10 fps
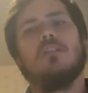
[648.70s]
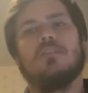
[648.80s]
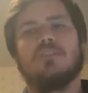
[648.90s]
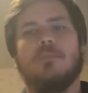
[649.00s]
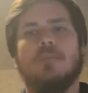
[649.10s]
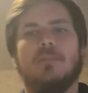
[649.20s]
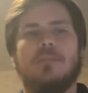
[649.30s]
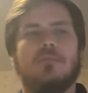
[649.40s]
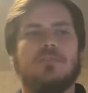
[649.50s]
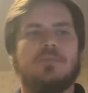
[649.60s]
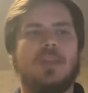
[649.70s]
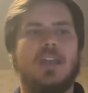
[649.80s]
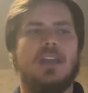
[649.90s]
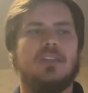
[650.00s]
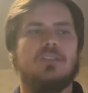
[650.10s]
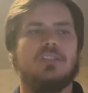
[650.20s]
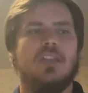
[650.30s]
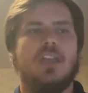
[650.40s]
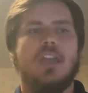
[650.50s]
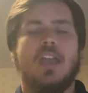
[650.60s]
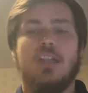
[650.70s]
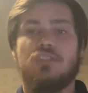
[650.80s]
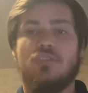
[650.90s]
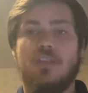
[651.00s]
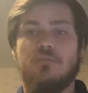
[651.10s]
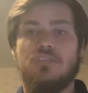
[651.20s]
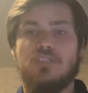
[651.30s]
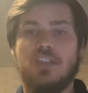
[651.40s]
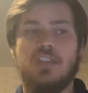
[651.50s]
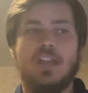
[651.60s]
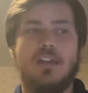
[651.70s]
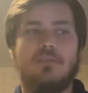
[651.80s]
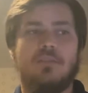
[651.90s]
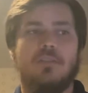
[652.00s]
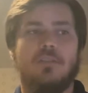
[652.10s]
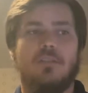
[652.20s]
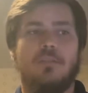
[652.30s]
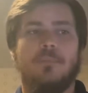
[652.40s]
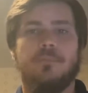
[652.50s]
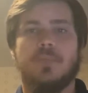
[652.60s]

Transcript: this amendment was passed, and so they would sneak alcohol.